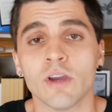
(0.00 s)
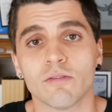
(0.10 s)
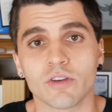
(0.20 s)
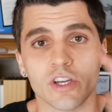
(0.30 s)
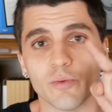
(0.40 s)

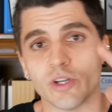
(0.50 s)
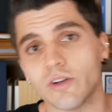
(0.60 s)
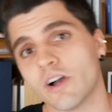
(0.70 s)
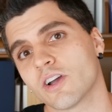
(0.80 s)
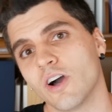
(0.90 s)
For
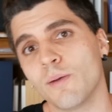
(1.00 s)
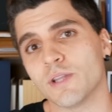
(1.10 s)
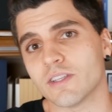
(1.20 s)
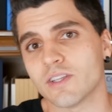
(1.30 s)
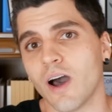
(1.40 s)
goodyreader.com
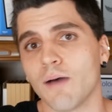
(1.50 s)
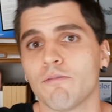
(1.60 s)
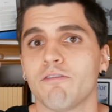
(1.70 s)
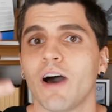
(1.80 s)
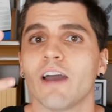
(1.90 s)
and the top
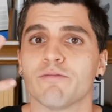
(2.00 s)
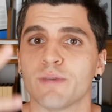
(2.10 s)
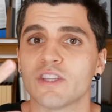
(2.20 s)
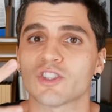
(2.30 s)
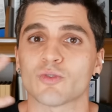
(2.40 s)
5
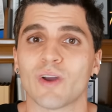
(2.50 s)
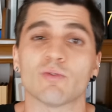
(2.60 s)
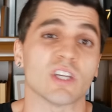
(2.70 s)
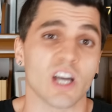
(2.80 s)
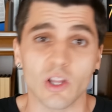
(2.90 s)
myths
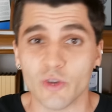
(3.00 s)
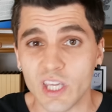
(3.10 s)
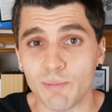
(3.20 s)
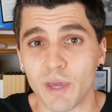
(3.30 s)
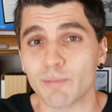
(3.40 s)
surrounding color
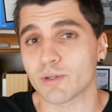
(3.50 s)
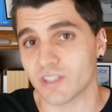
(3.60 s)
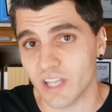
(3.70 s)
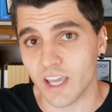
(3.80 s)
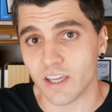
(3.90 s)
e-paper
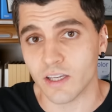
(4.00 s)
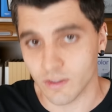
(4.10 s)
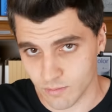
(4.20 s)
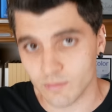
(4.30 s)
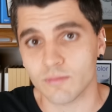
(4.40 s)
today,
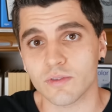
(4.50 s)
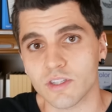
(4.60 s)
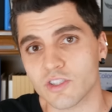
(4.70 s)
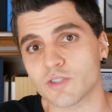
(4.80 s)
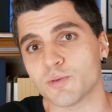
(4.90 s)

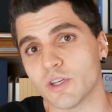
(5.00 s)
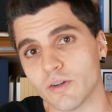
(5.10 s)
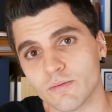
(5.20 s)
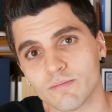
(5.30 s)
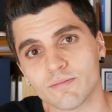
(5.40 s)
this is Peter.